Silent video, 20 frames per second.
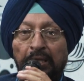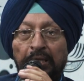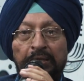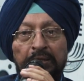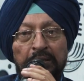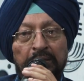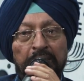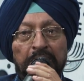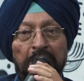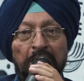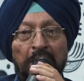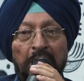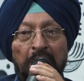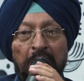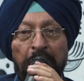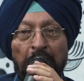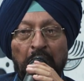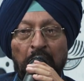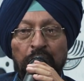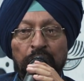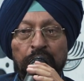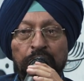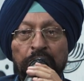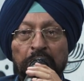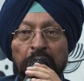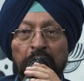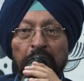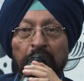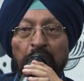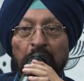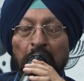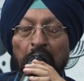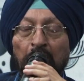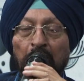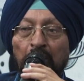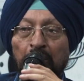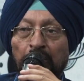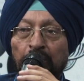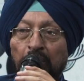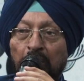It is about you
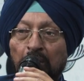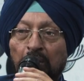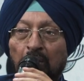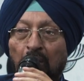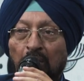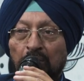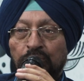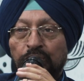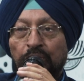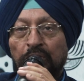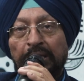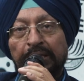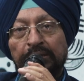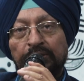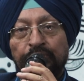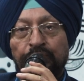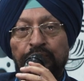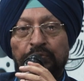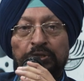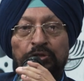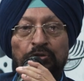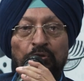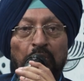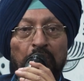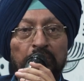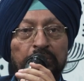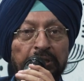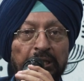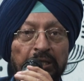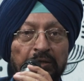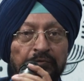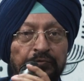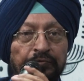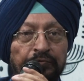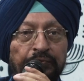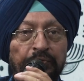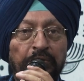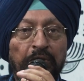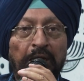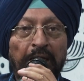know, your consonance with yourself.
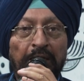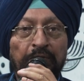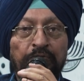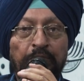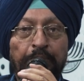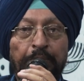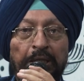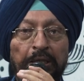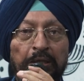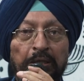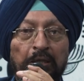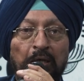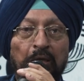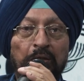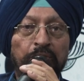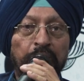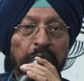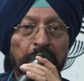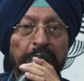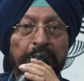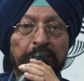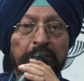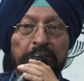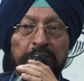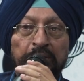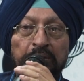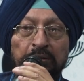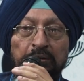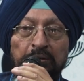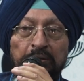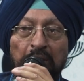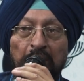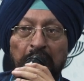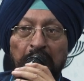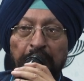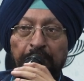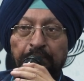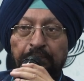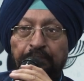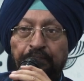You have to be in consonance.
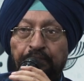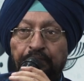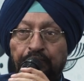You